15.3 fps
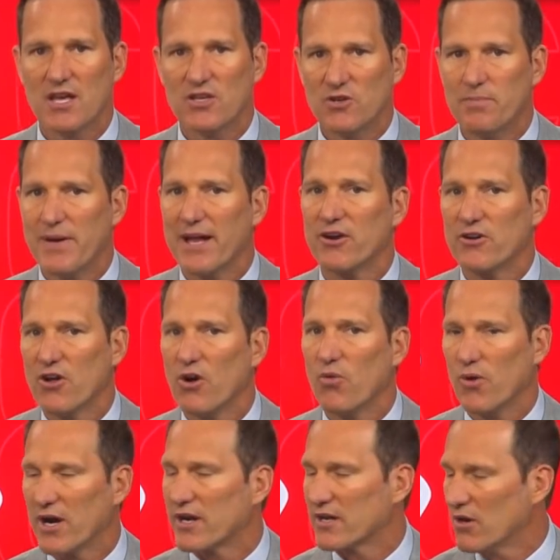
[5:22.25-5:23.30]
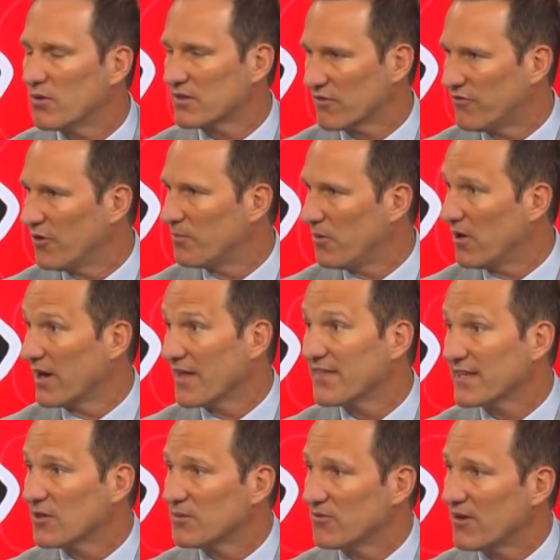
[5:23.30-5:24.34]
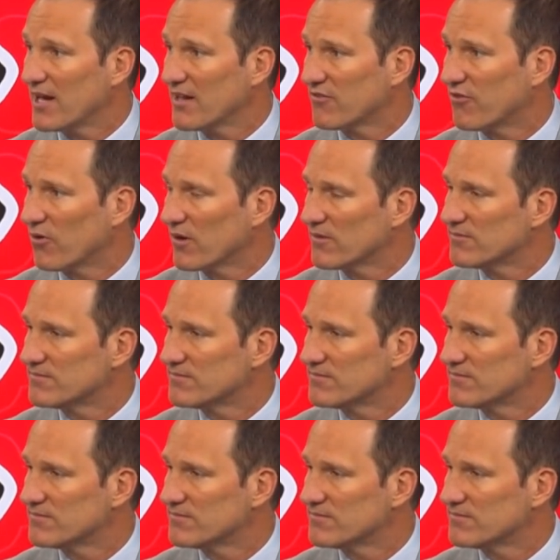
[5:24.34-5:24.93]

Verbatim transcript: You better know where to go with the football, and I think he'll be ready for it.